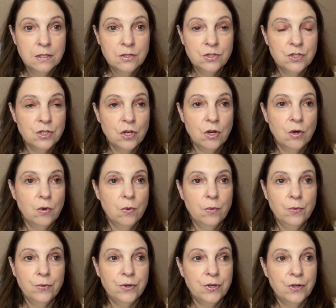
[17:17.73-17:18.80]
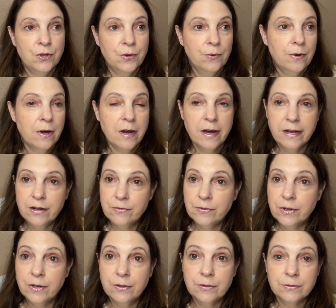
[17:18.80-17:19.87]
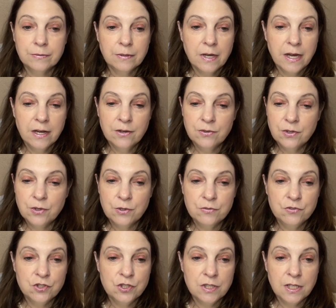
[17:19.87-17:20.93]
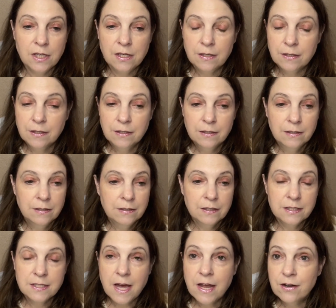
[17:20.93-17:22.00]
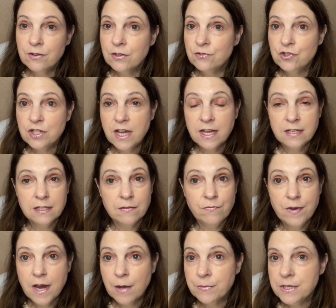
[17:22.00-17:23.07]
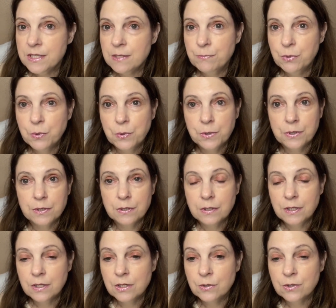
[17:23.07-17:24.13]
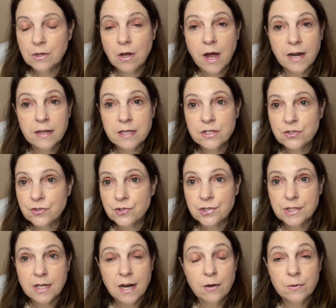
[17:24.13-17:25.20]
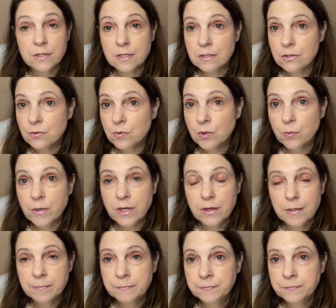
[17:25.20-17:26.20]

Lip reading: So, you know, I don't know. I don't know if she... Because I don't know if she had any family support. You know, a lot of these girls that I went to school with